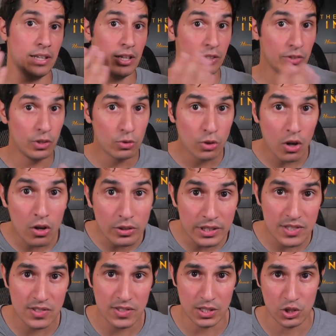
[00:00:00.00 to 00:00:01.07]
the wrong
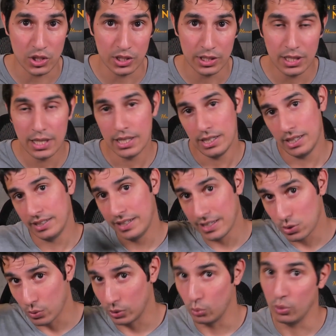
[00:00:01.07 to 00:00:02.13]
decision, and that's
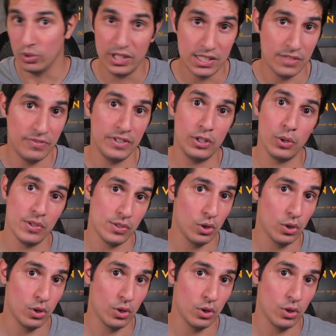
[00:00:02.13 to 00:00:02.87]
what this video is all